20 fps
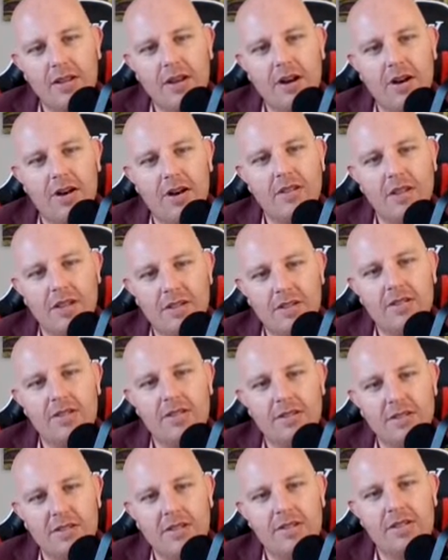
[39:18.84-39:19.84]
our
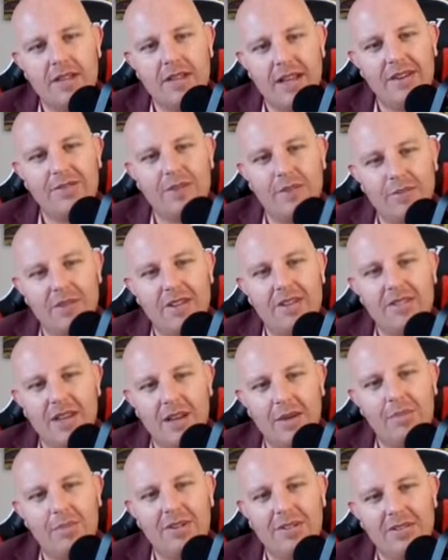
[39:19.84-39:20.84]
listeners to take from this
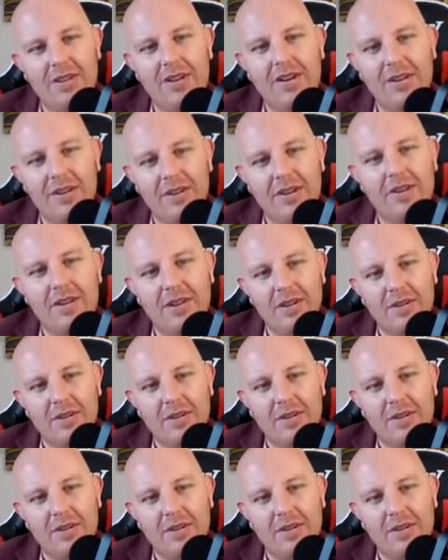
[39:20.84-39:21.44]
episode?